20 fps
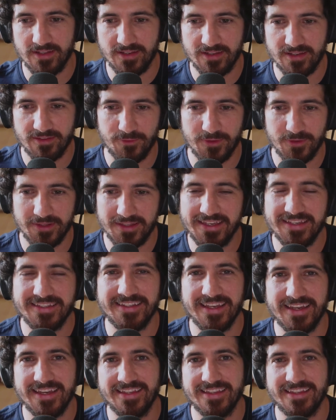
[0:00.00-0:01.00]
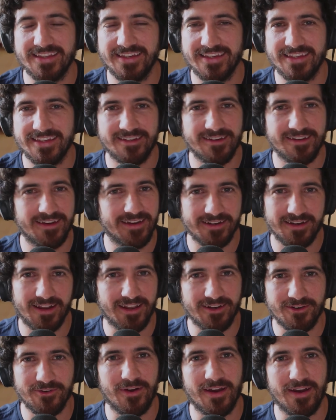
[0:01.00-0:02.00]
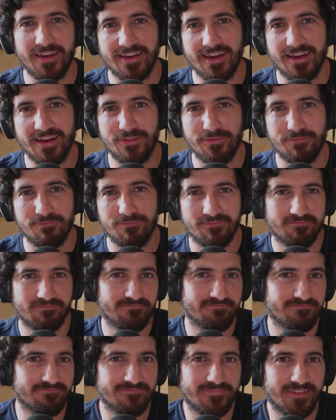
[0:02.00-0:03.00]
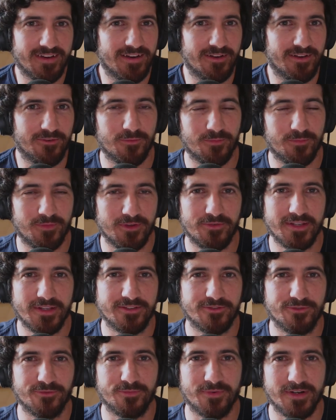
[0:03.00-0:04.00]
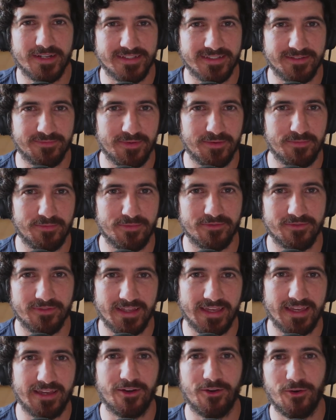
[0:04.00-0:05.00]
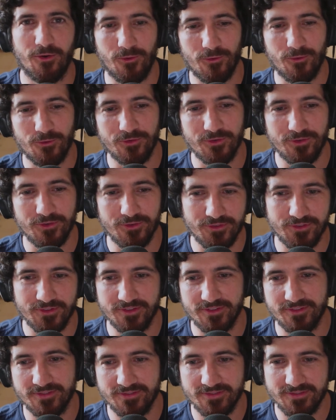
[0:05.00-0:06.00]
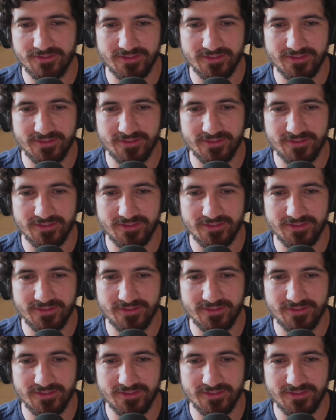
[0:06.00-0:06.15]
Like, what did he say? Did he, I don't know. I would be really surprised that people encode all the